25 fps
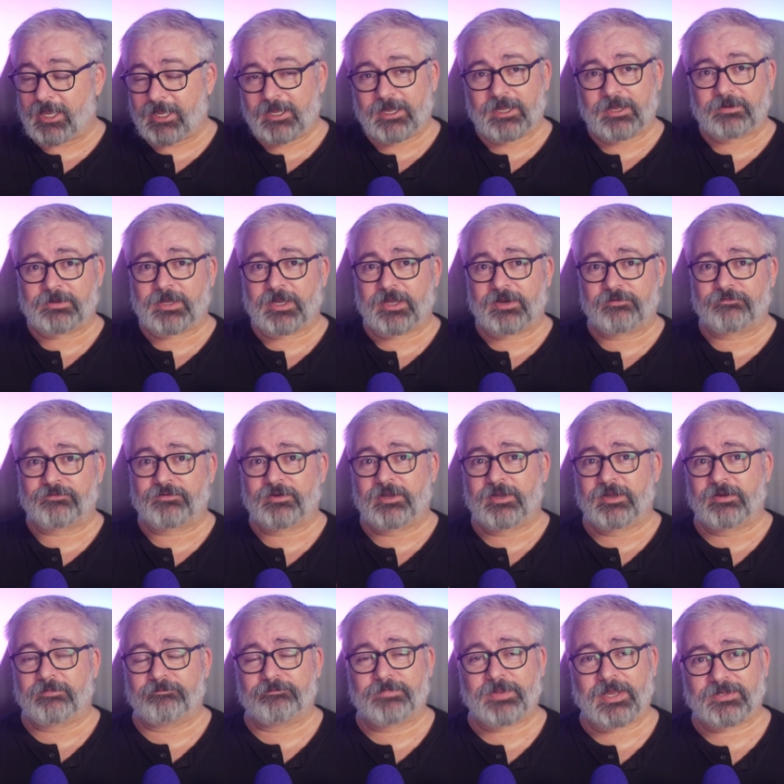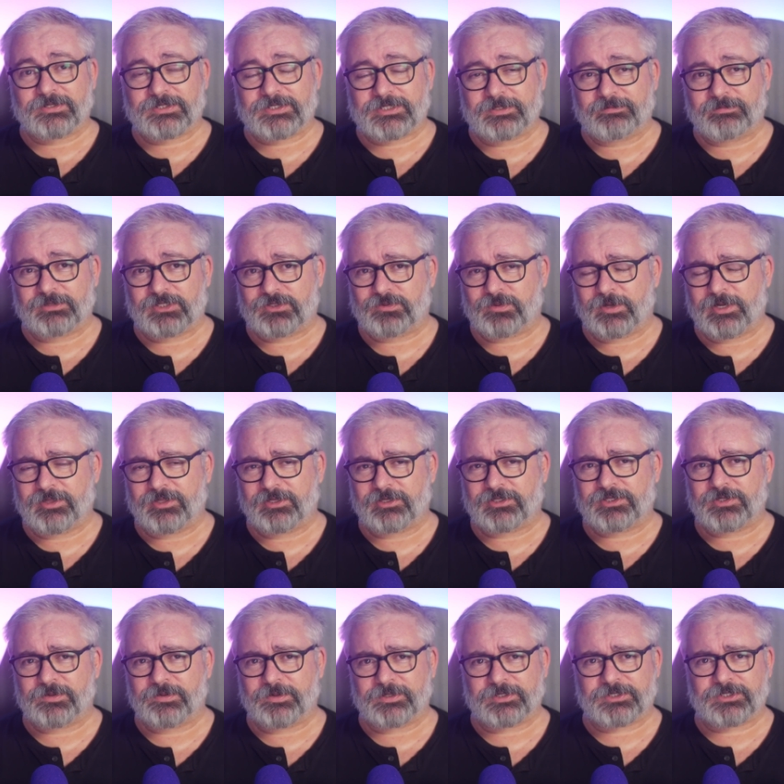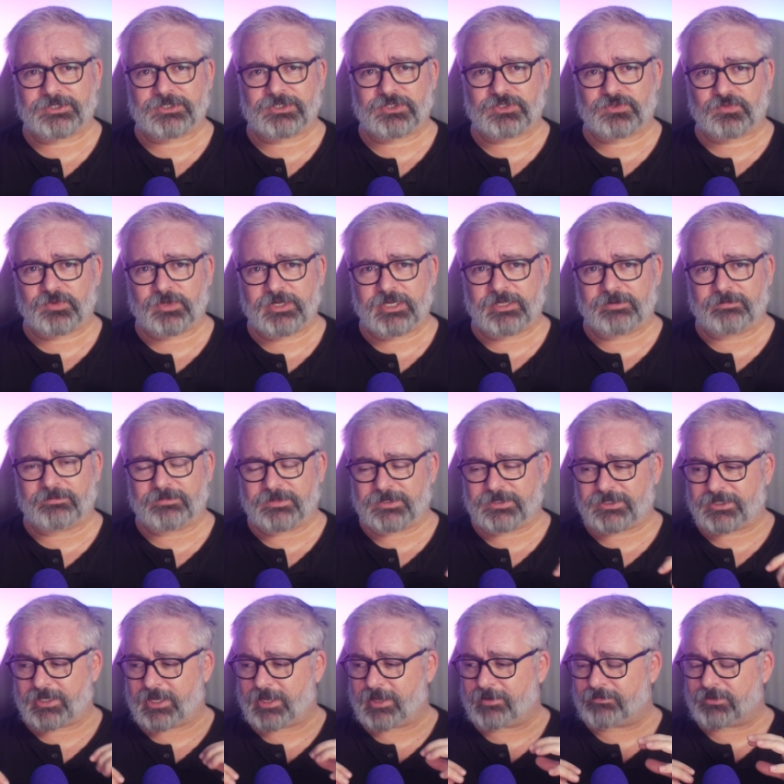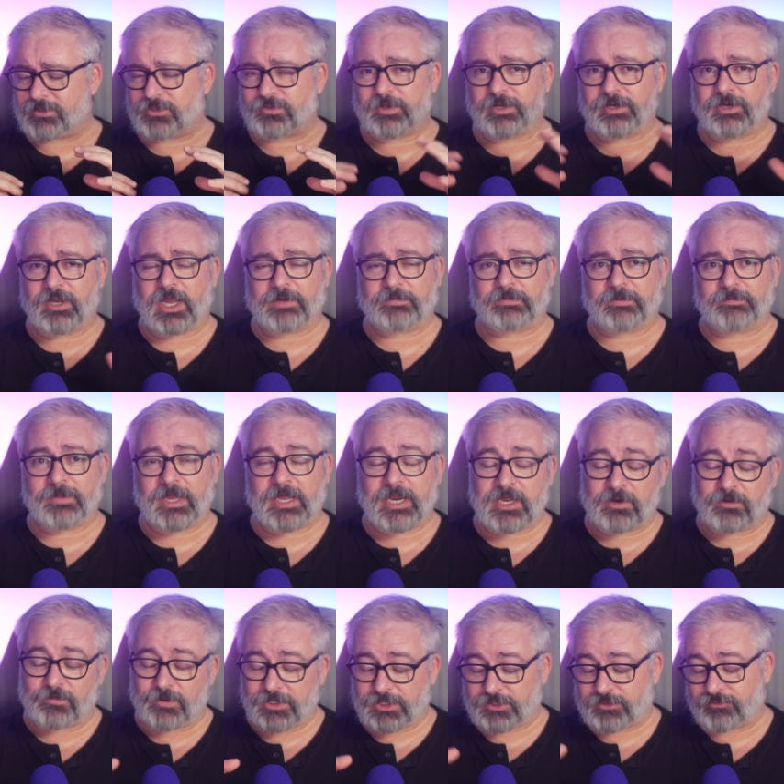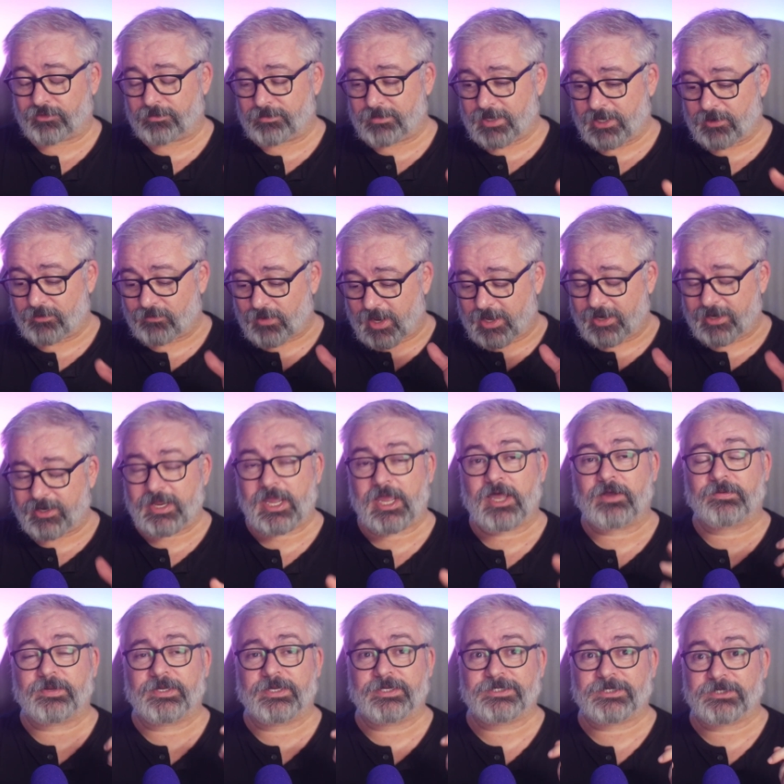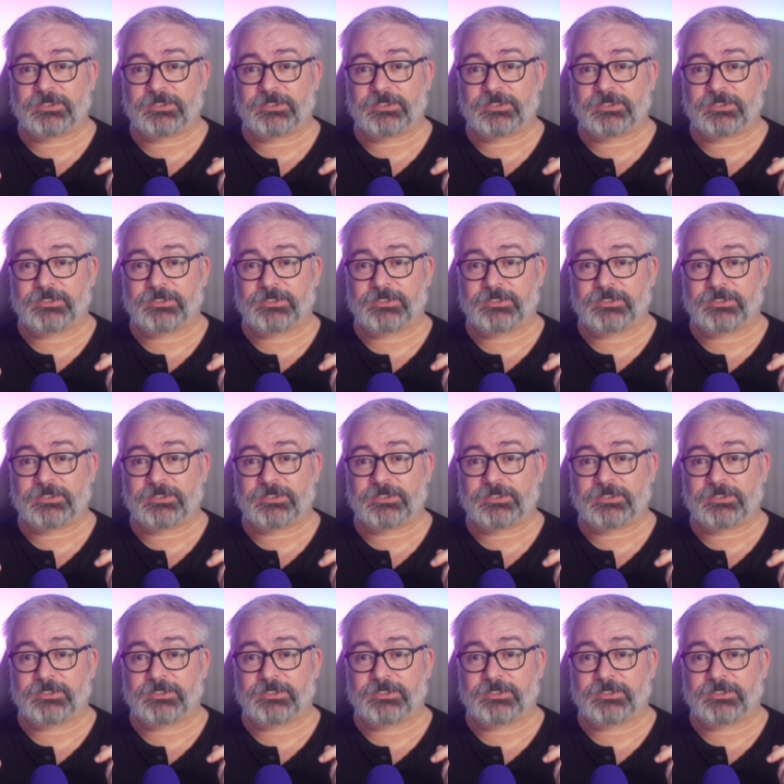I'm kind of bouncing between the two extremes, between hypermanic, which for me right now